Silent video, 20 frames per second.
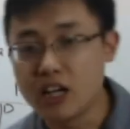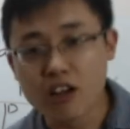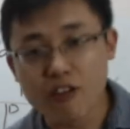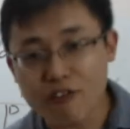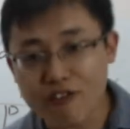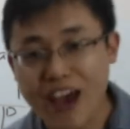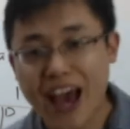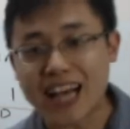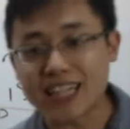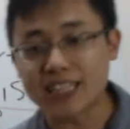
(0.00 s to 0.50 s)

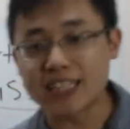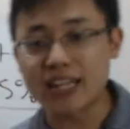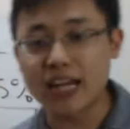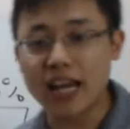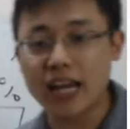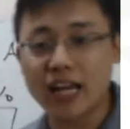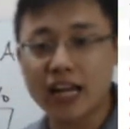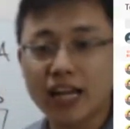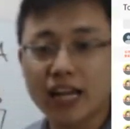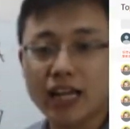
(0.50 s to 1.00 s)

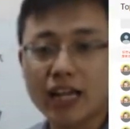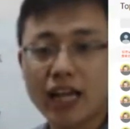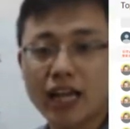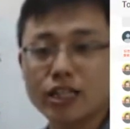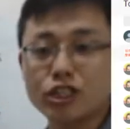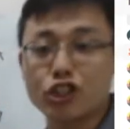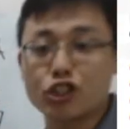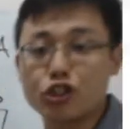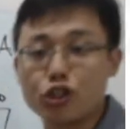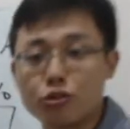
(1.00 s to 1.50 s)
fascinating.
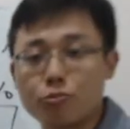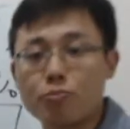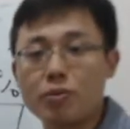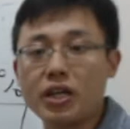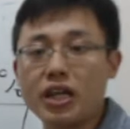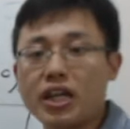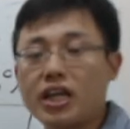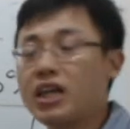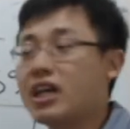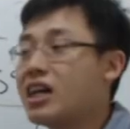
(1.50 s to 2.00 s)
It should
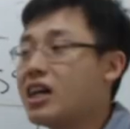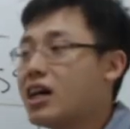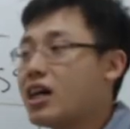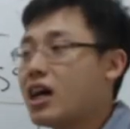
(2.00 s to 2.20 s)
be